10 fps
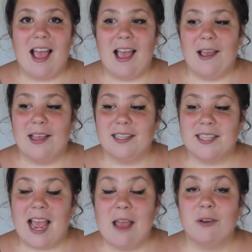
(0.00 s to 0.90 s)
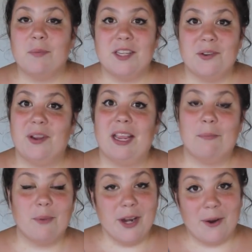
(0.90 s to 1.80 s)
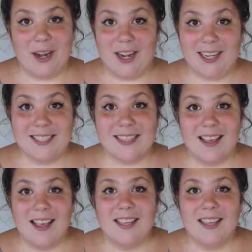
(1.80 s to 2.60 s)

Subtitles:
and I will be doing pre-orders.